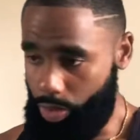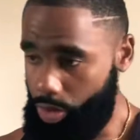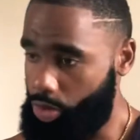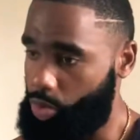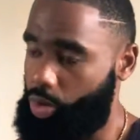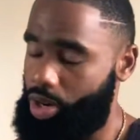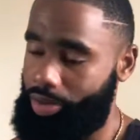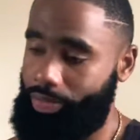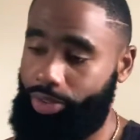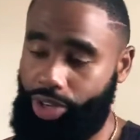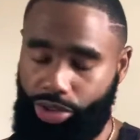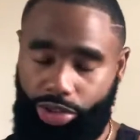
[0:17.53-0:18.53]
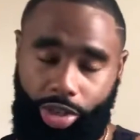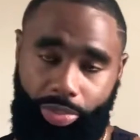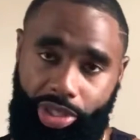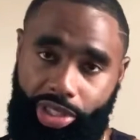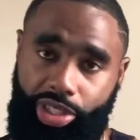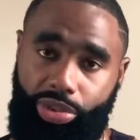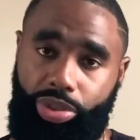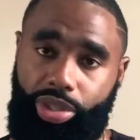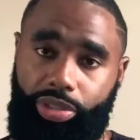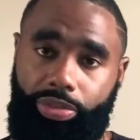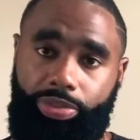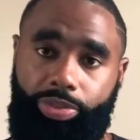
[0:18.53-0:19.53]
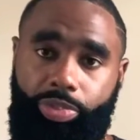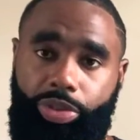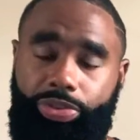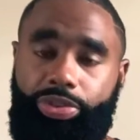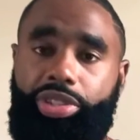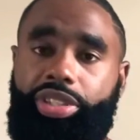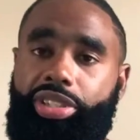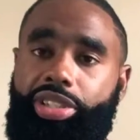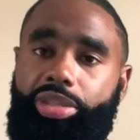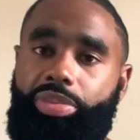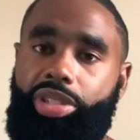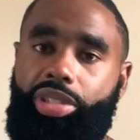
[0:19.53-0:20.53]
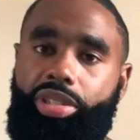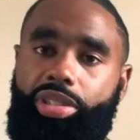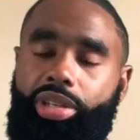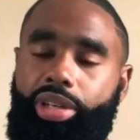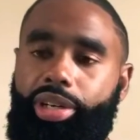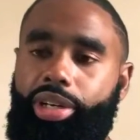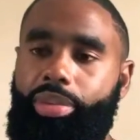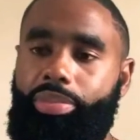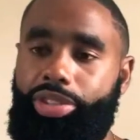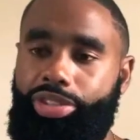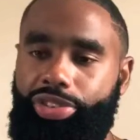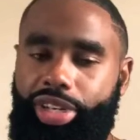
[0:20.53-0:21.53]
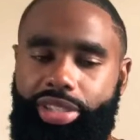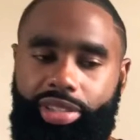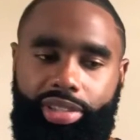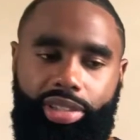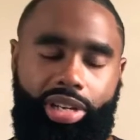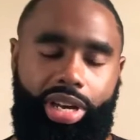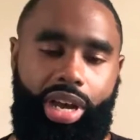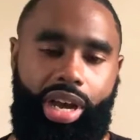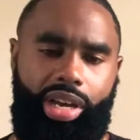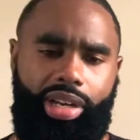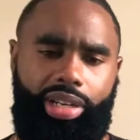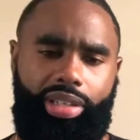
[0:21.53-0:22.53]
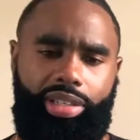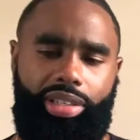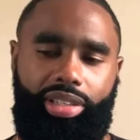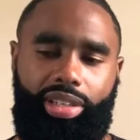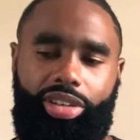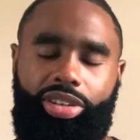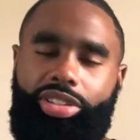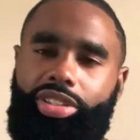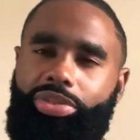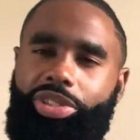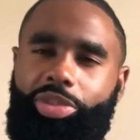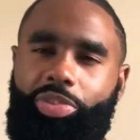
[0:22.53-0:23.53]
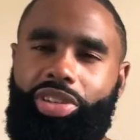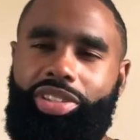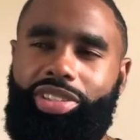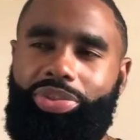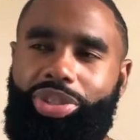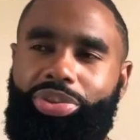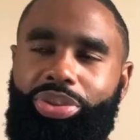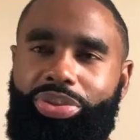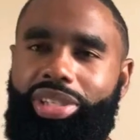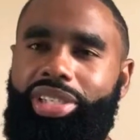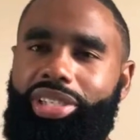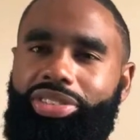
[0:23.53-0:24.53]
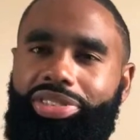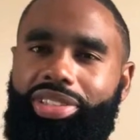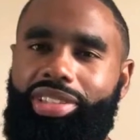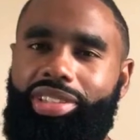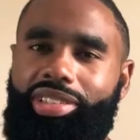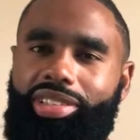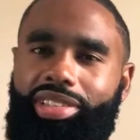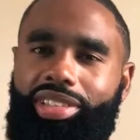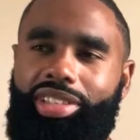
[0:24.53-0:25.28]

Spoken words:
what video topics they would have preferred to see me address, and I got some responses which were really interesting.